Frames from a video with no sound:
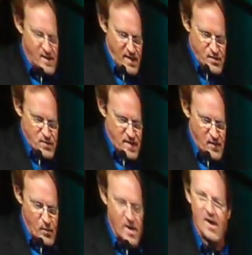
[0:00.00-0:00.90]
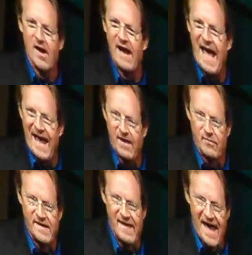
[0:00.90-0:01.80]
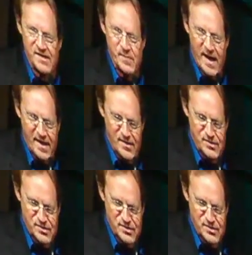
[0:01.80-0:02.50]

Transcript: so I drew this one called Angry Taxpayers.